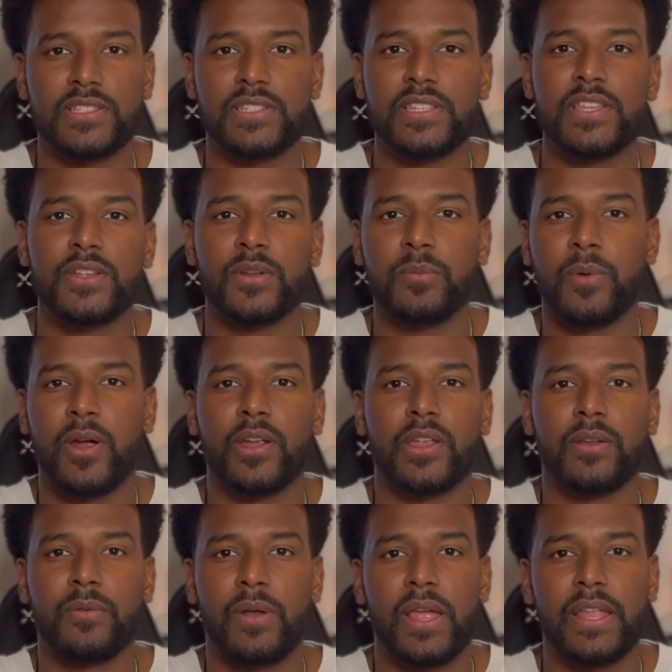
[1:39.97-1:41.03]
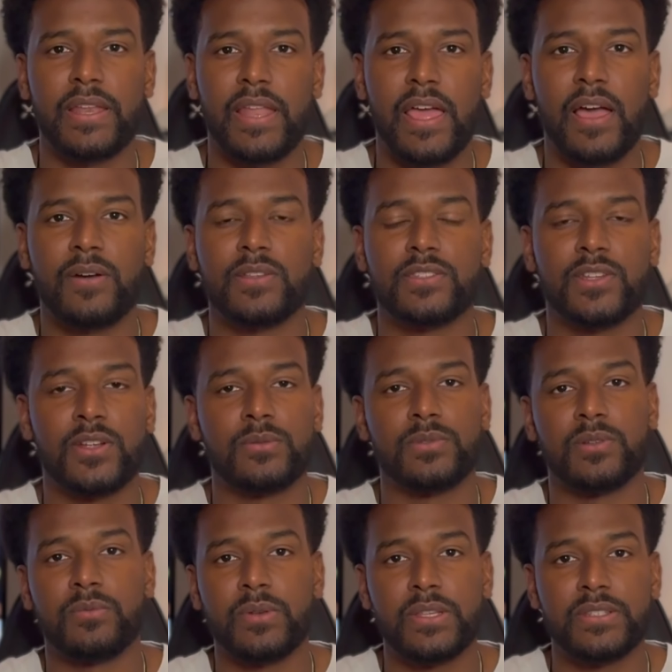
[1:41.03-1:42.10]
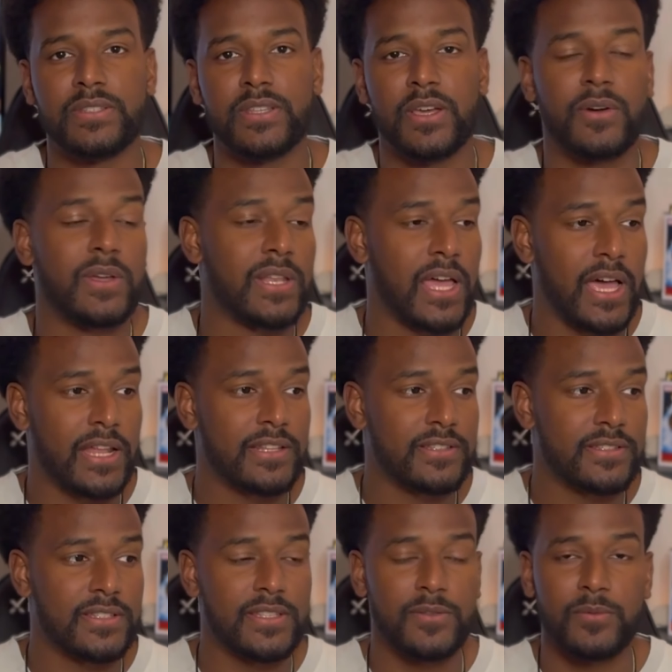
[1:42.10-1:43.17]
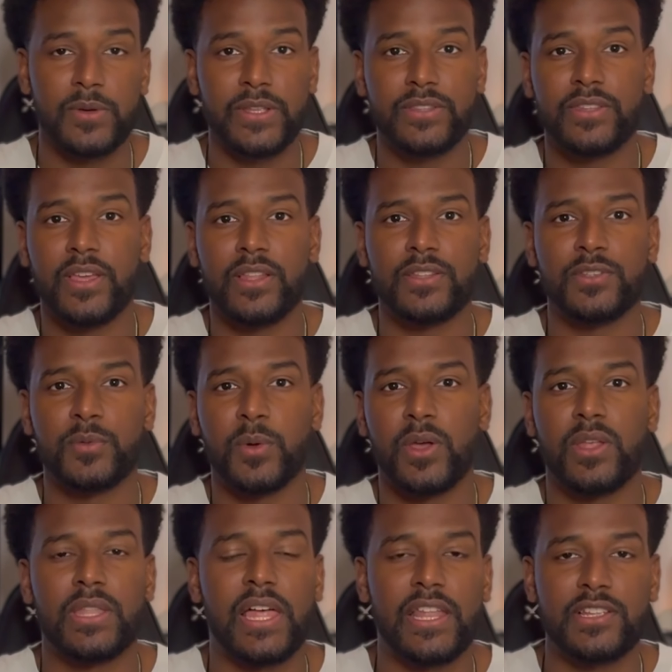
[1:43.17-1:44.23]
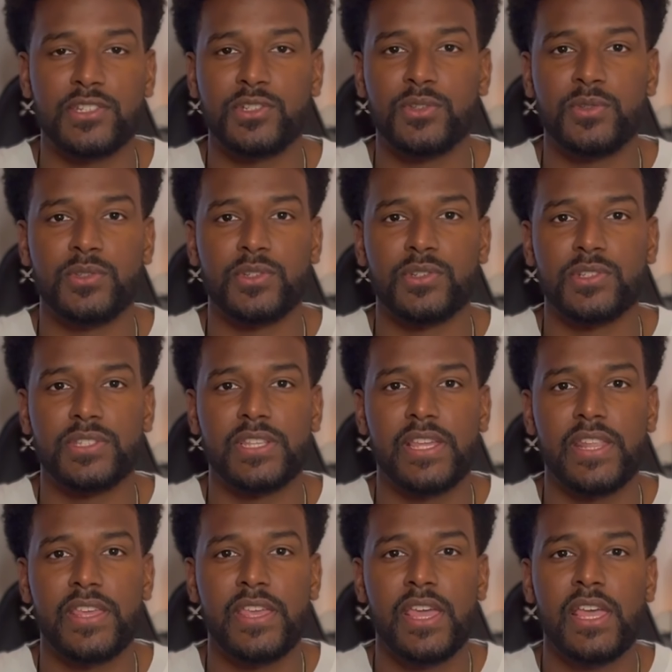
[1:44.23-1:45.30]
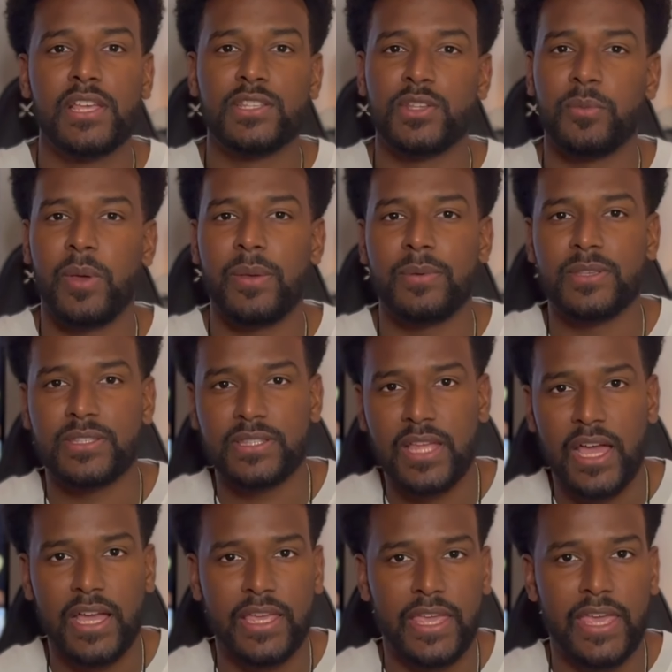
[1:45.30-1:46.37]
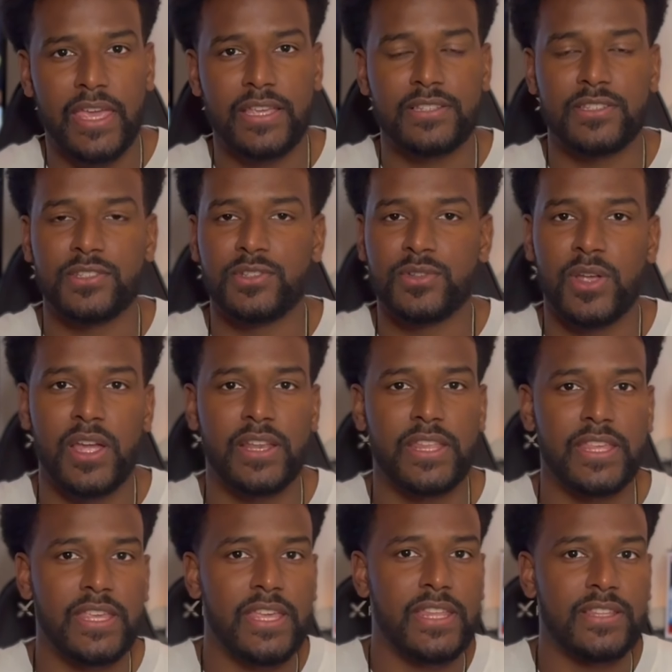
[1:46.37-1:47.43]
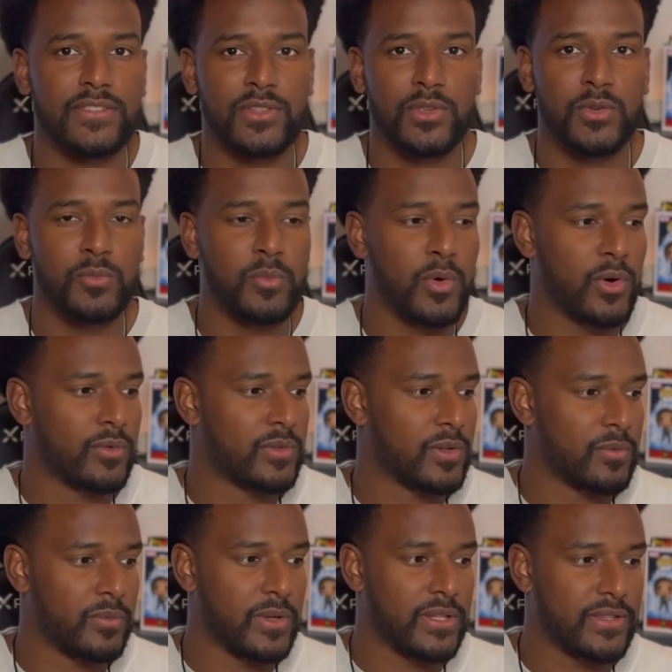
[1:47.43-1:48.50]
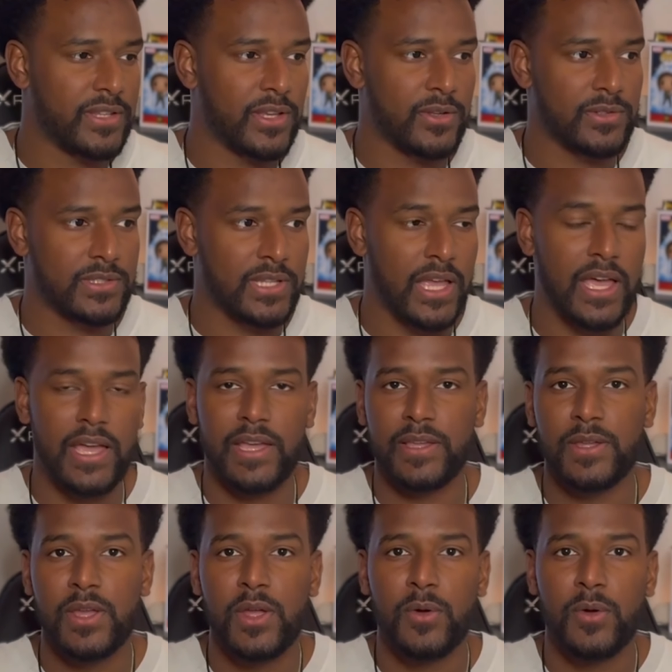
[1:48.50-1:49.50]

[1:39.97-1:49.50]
sneaker market right now, in terms of resale and honestly retail as well, a lot of shoes are sitting. So maybe StockX is trying to get into more of the retail side